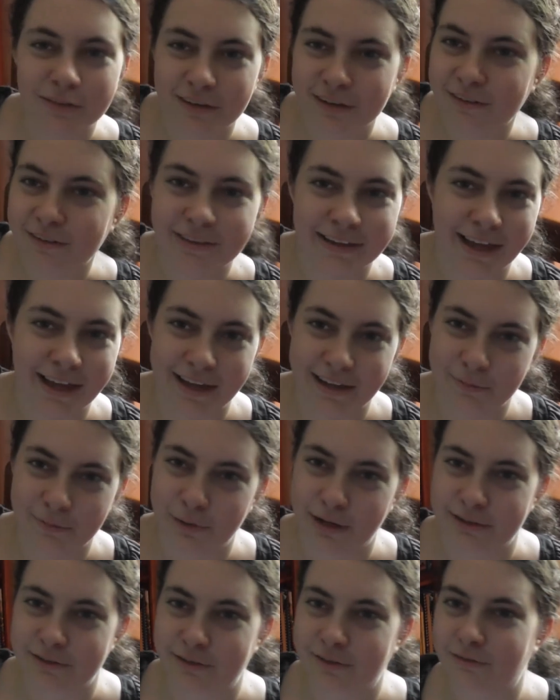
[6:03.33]
looking at the
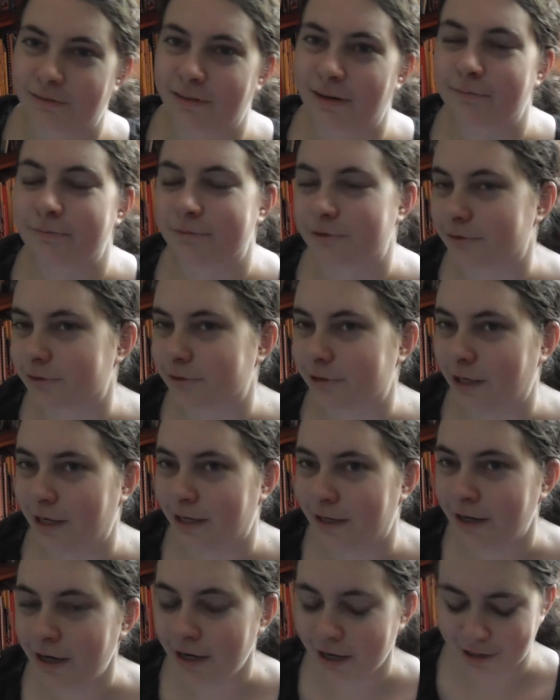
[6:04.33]
pictures when I'm
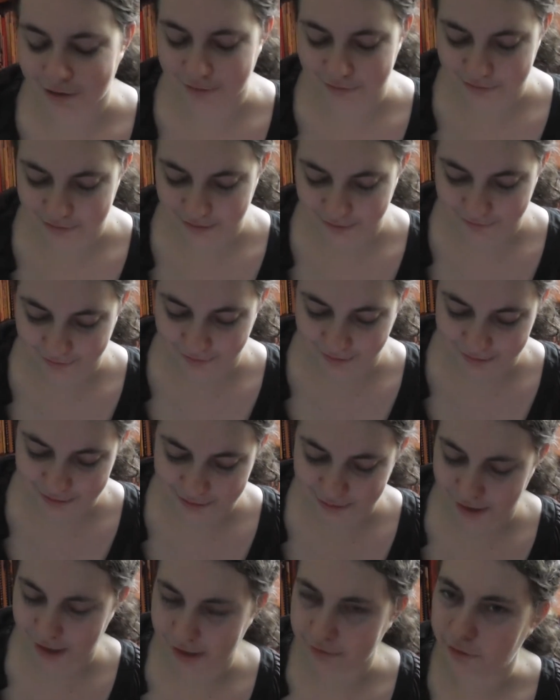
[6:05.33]
drawing. I'll just like
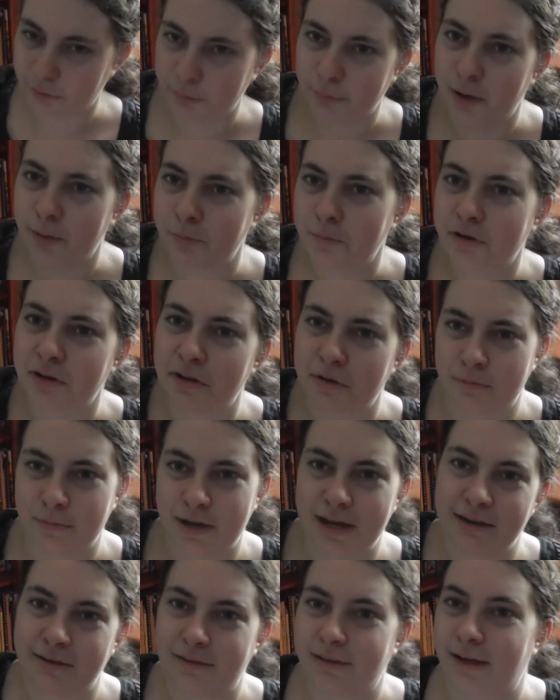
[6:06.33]
try and remember the
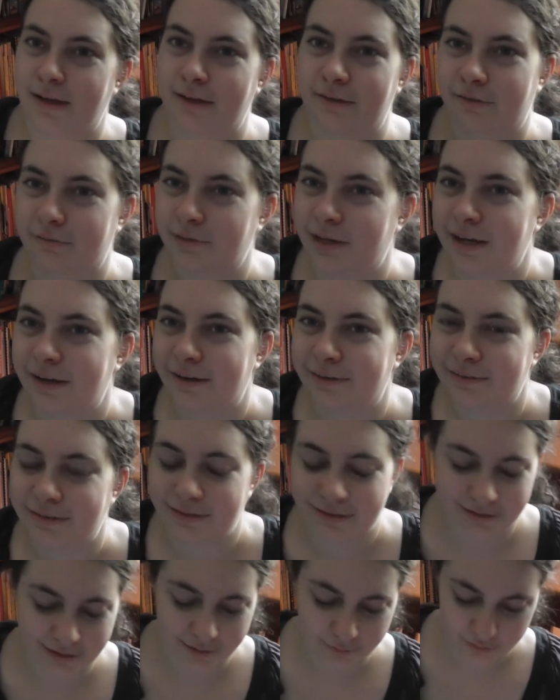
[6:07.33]
main things on there, because that
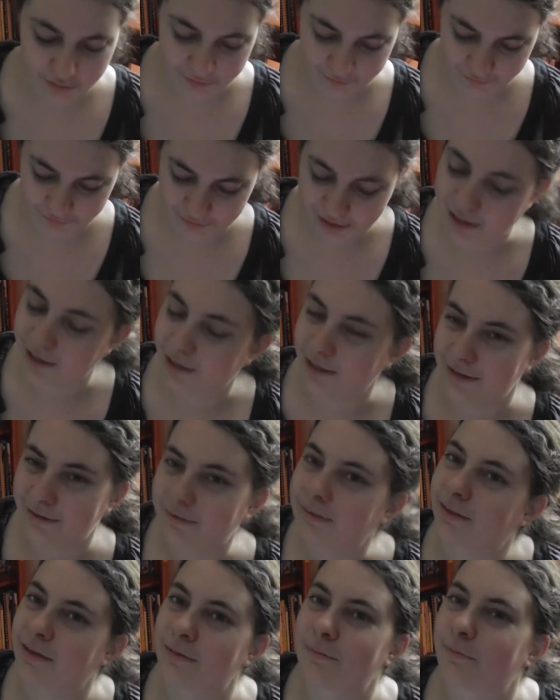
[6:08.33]
seems fairly
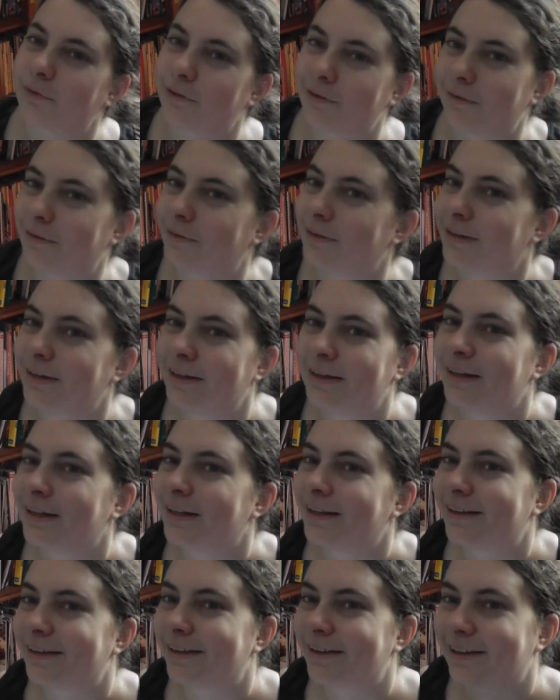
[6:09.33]
simple.
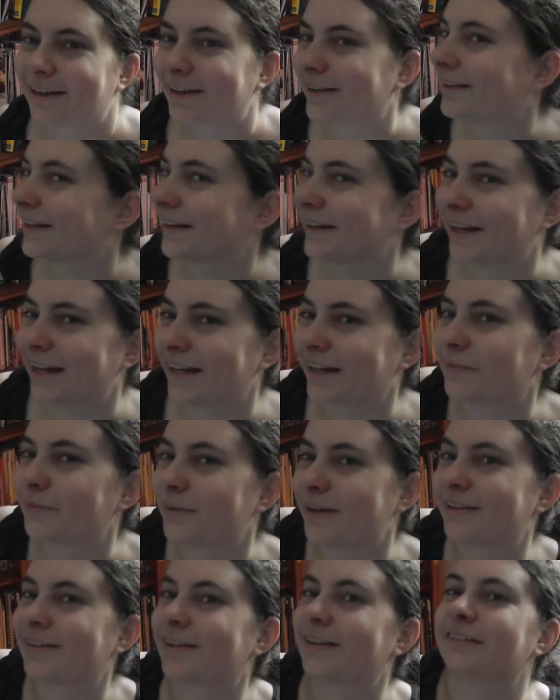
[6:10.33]
Like, I think I can
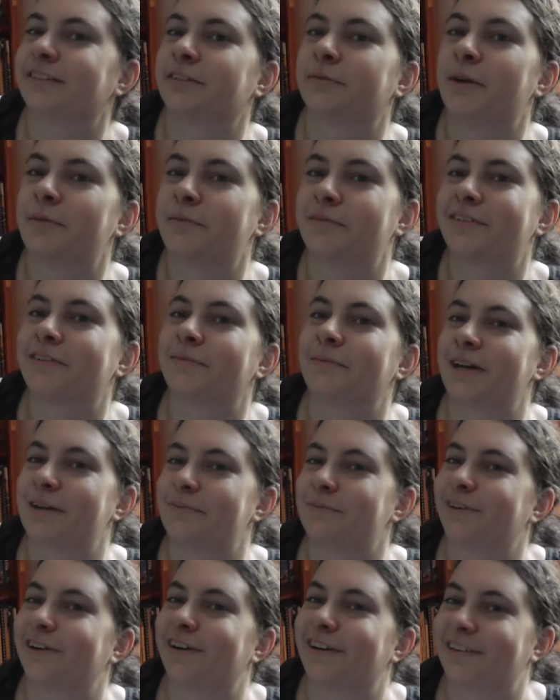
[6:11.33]
basically remember the main
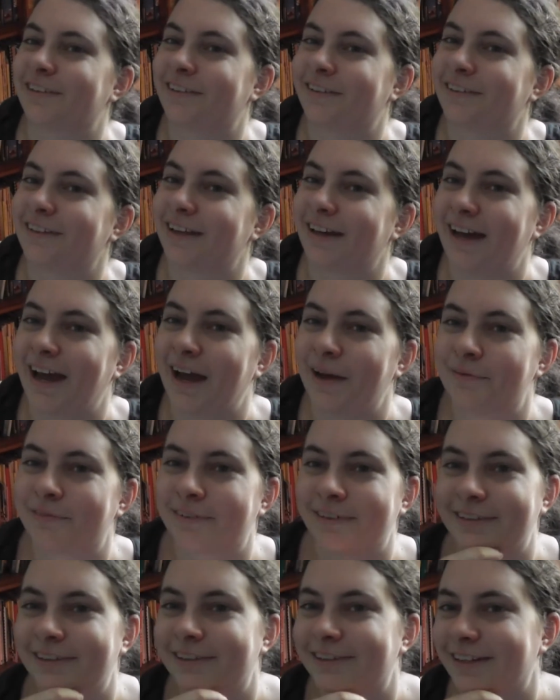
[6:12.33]
parts, because I
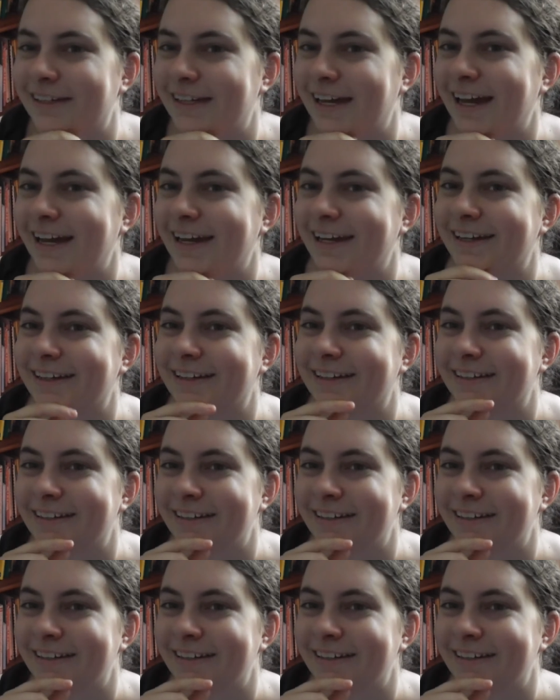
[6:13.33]
absolutely hate